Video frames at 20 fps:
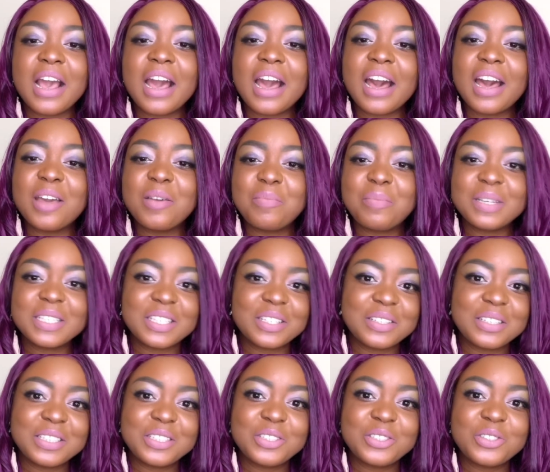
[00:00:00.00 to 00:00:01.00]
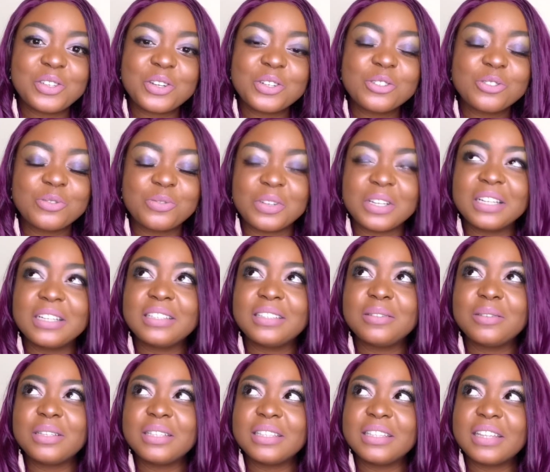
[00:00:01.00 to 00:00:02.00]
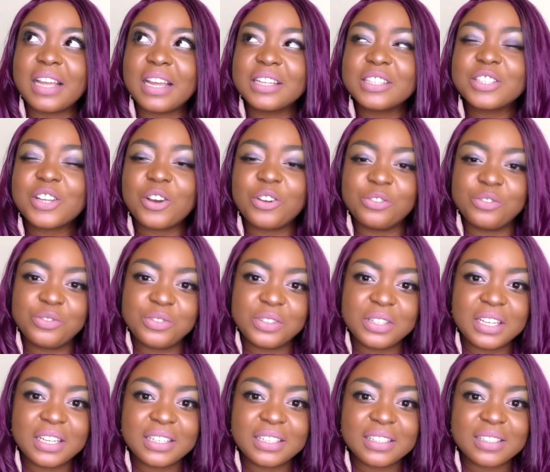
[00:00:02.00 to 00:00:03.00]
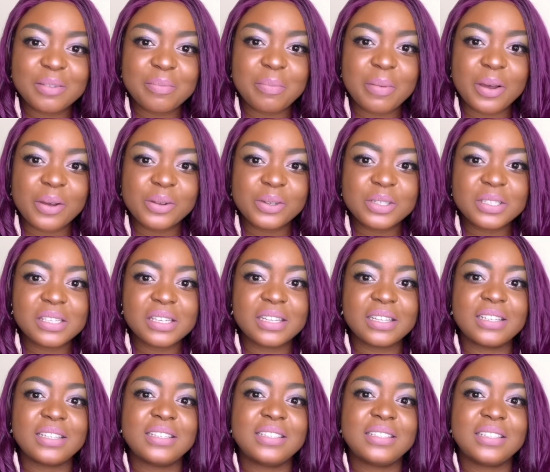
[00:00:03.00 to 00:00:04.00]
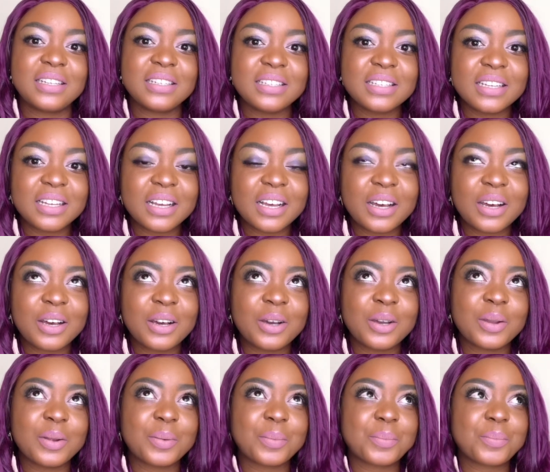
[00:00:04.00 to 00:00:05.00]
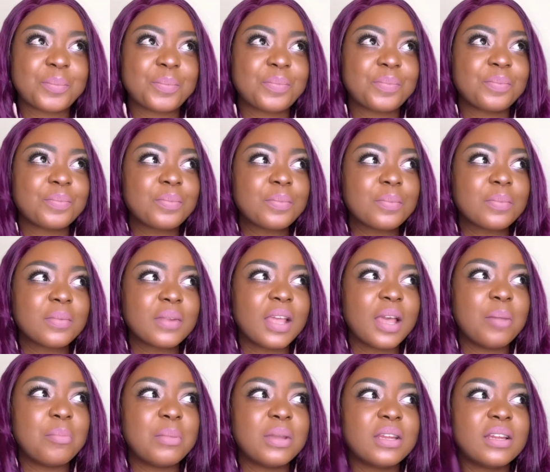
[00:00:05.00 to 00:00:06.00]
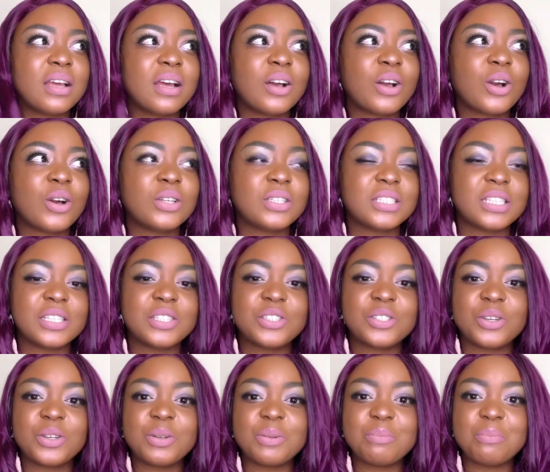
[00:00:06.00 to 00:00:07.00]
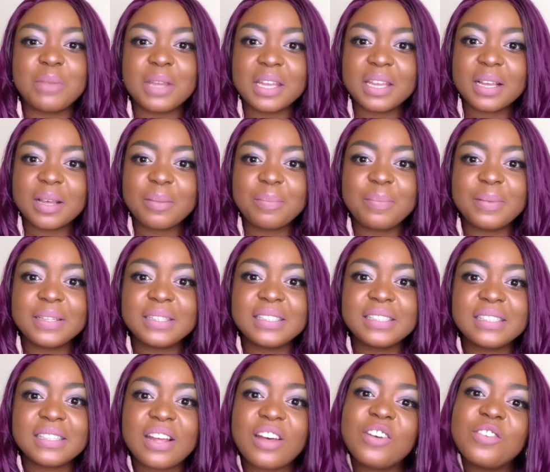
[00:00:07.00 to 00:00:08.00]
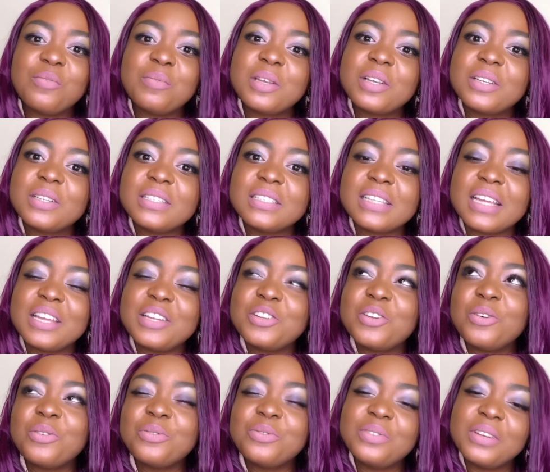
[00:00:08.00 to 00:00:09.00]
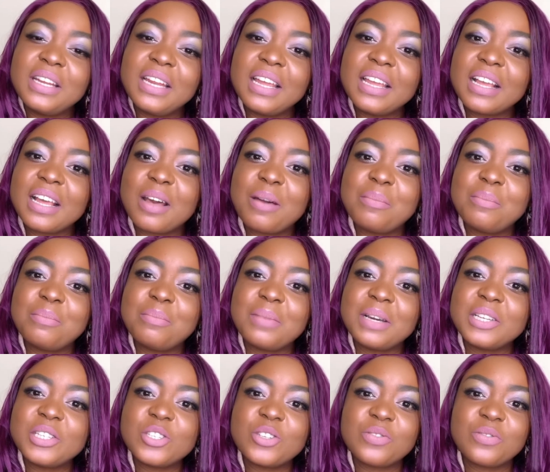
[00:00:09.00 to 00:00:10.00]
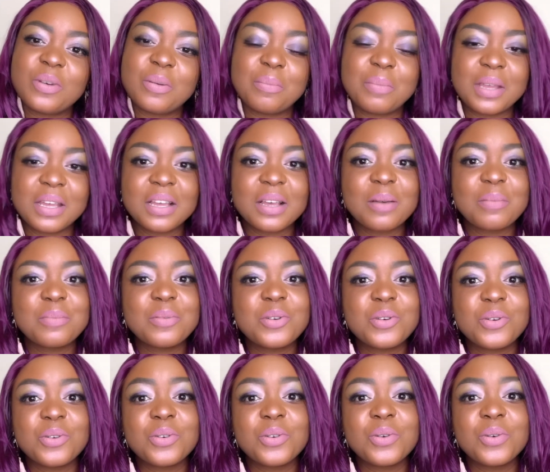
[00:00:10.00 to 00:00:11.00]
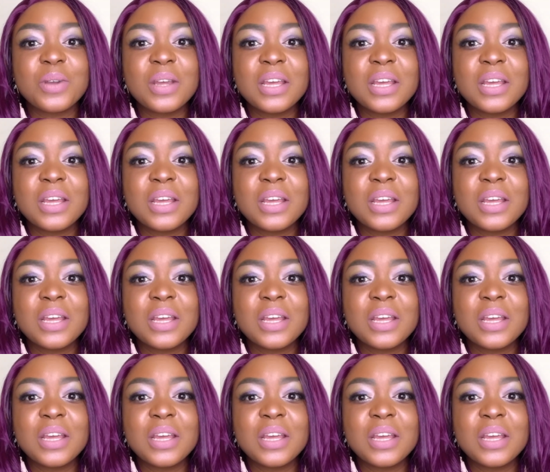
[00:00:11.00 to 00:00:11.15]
I personally do not feel that confident about starting a content on makeup and stuff, because I don't feel like I'm much of a makeup guru.